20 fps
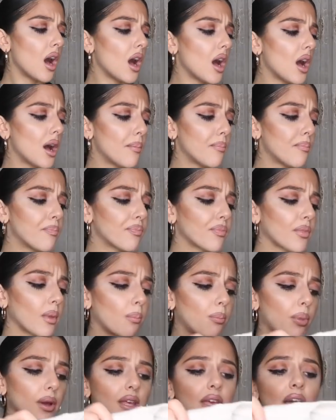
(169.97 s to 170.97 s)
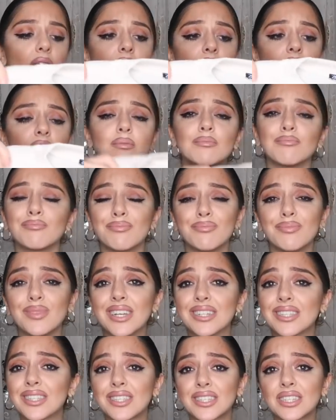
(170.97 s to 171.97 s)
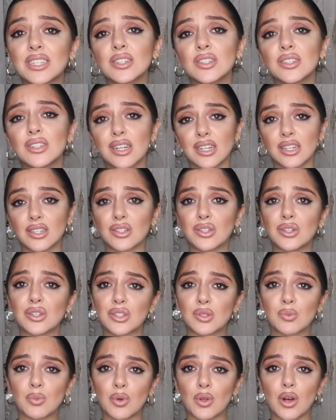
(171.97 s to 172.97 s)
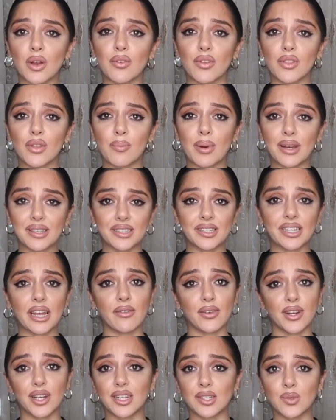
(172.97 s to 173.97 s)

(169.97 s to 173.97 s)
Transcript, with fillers: Um, but yeah, it's still like too small over the bust area,